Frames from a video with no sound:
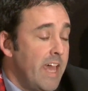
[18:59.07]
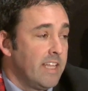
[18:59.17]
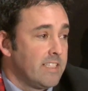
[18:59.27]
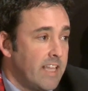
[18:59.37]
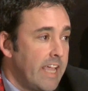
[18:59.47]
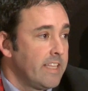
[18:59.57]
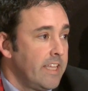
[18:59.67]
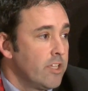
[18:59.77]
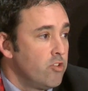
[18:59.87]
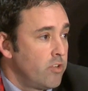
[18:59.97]
and it's likely
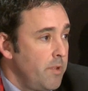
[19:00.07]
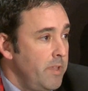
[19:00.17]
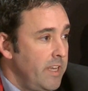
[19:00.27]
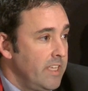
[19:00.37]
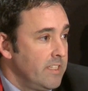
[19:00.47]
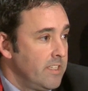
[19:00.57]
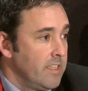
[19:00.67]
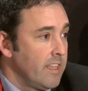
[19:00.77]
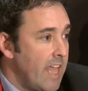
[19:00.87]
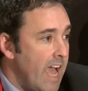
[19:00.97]
contributing to
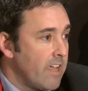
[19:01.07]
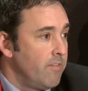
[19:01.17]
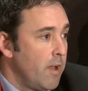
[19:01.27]
the lack of